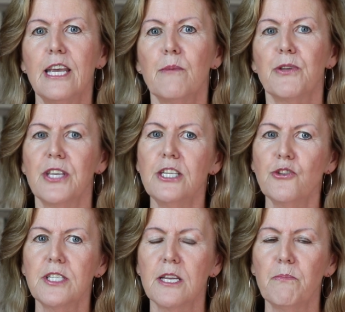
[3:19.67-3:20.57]
But the
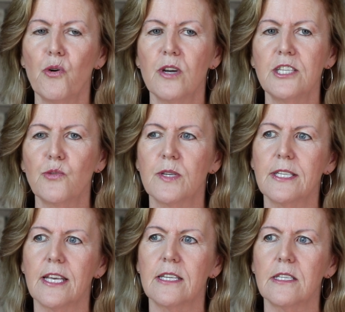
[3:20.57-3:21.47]
interesting point was
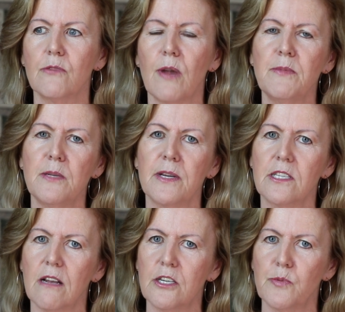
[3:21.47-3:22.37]
that Ramsay
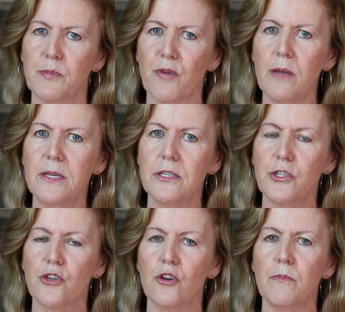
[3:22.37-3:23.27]
MacDonald was Prime
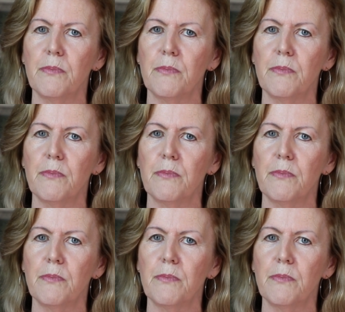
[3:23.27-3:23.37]
Minister,